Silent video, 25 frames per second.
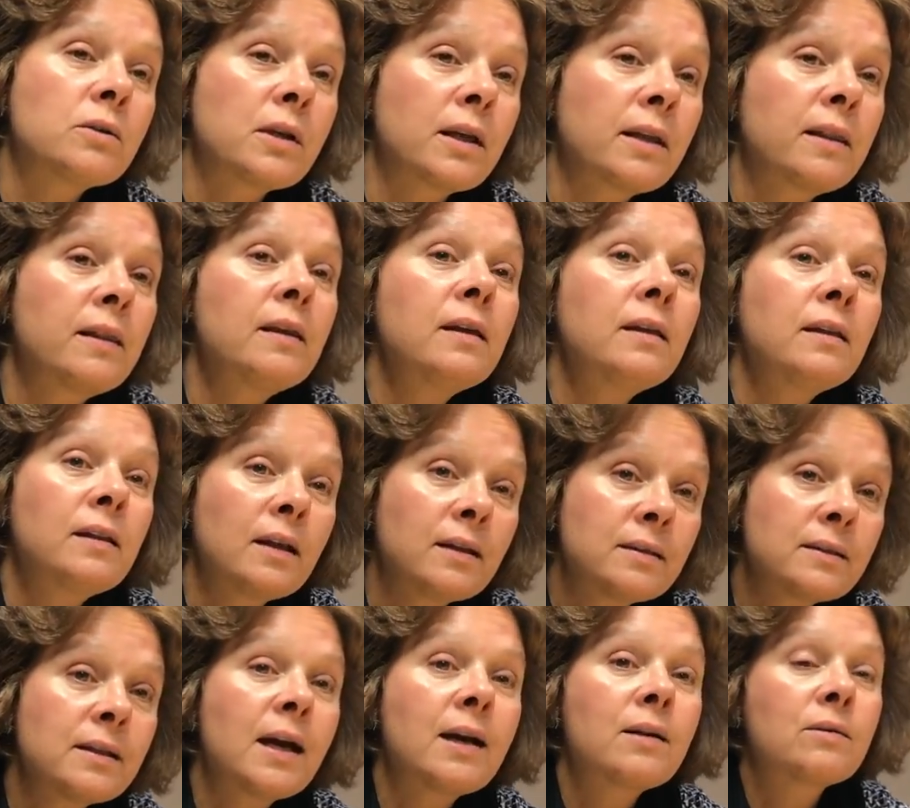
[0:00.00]
I think
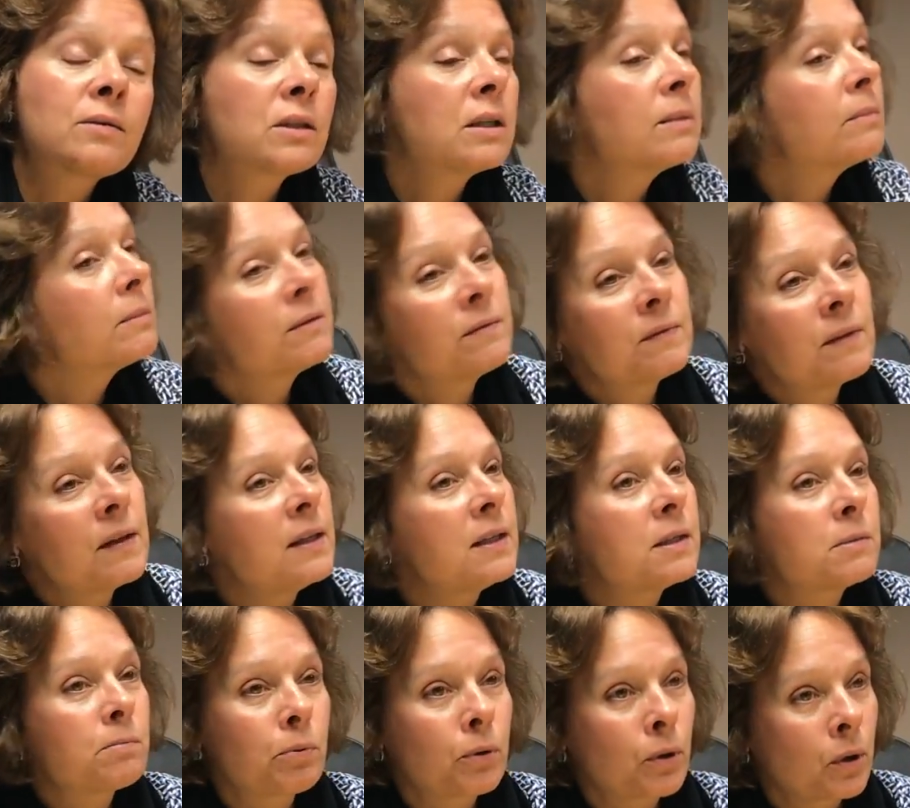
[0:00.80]
that's how some of
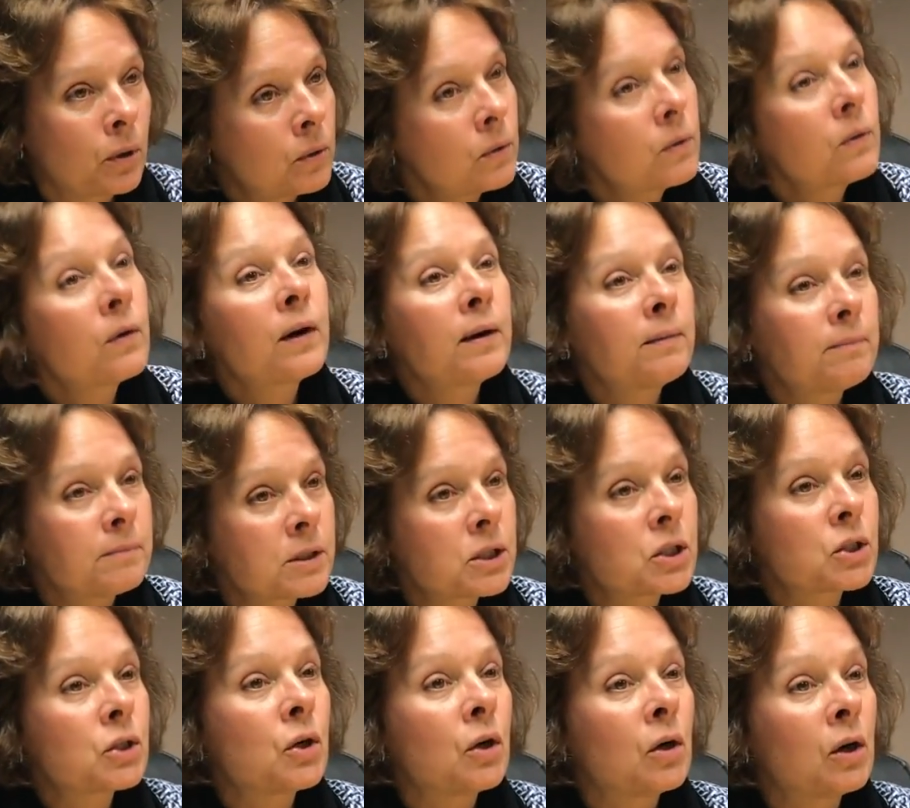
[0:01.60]
these programs
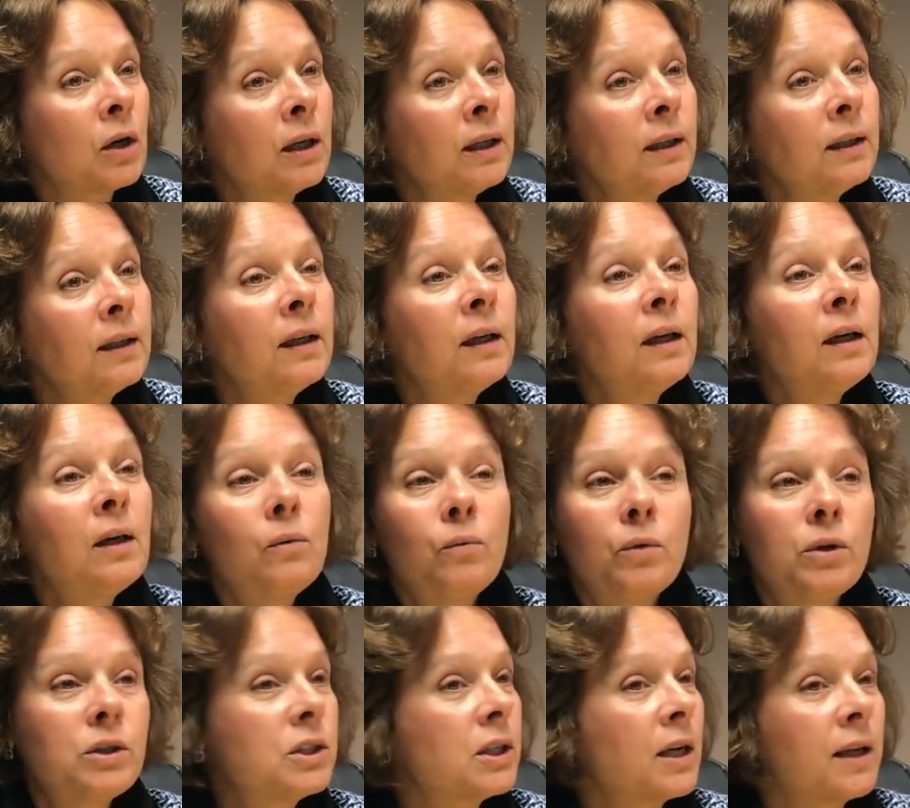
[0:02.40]
start,
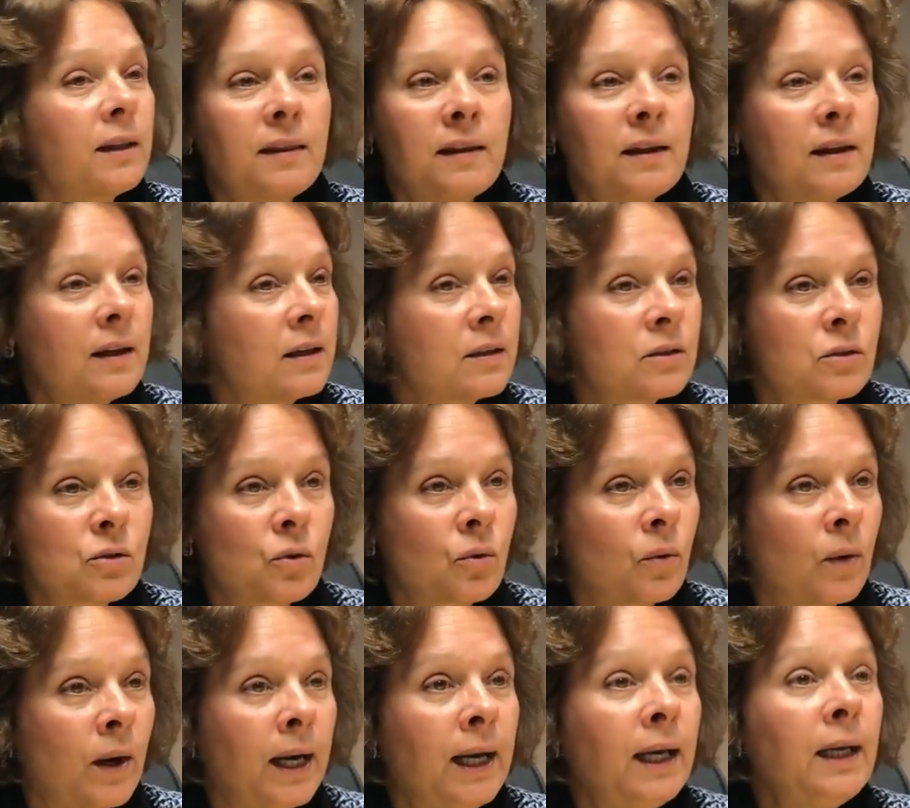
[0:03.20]
which I think is
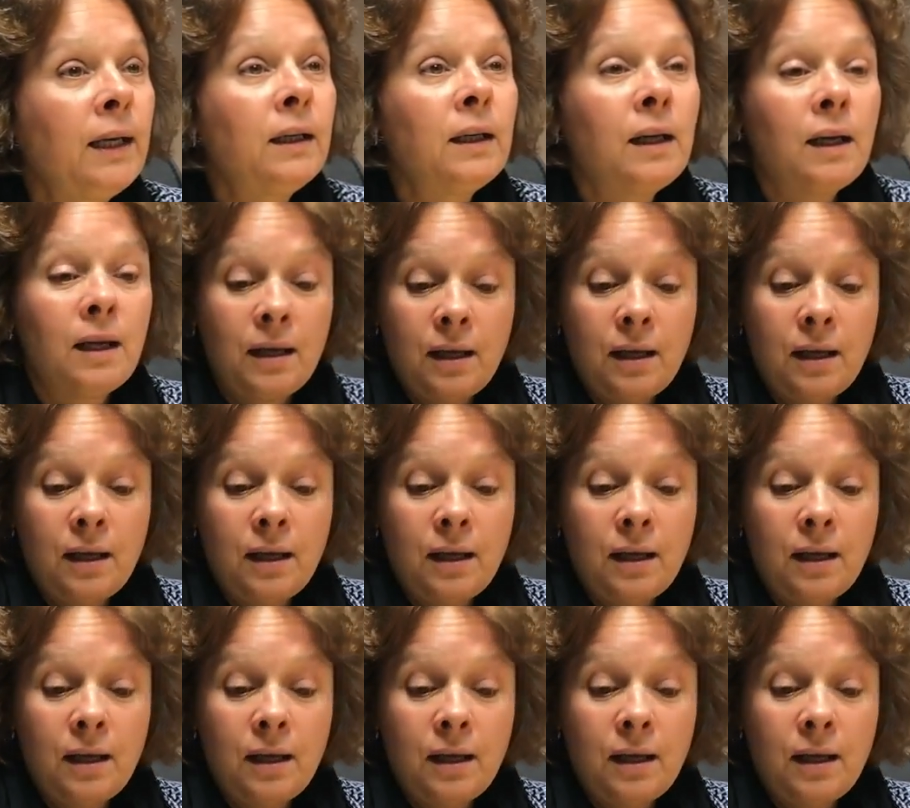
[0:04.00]
great.